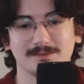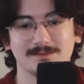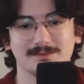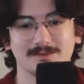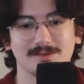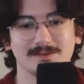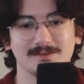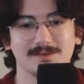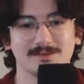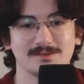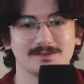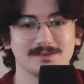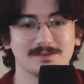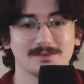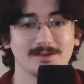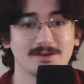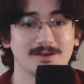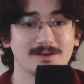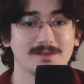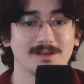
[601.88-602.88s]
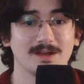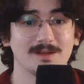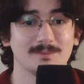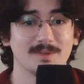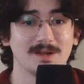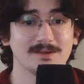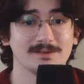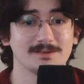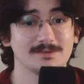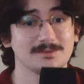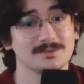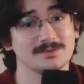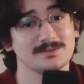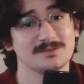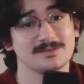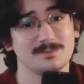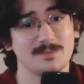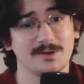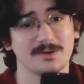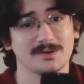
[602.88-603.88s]
transitioning to online manuals, which
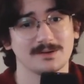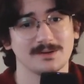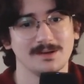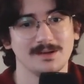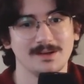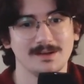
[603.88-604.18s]
is smart.